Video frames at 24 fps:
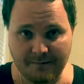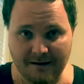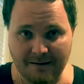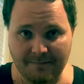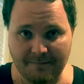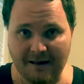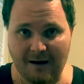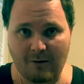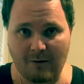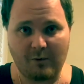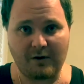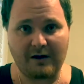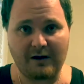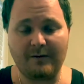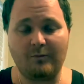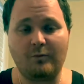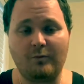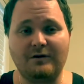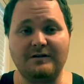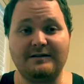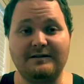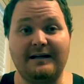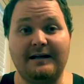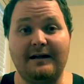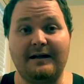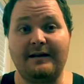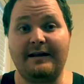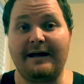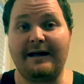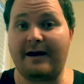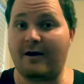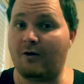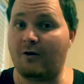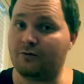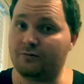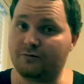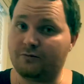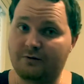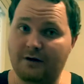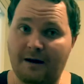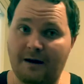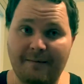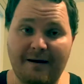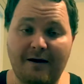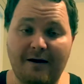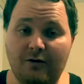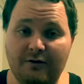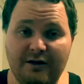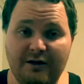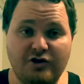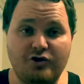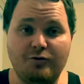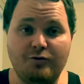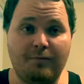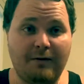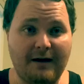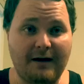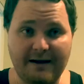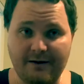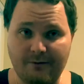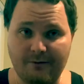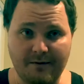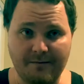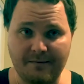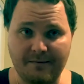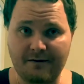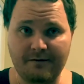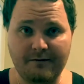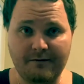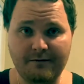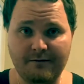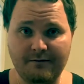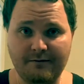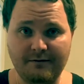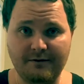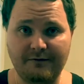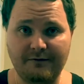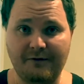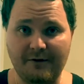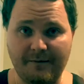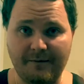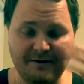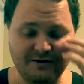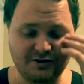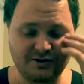I'm not one of them ones I'm not gonna let you play with me, you feel me?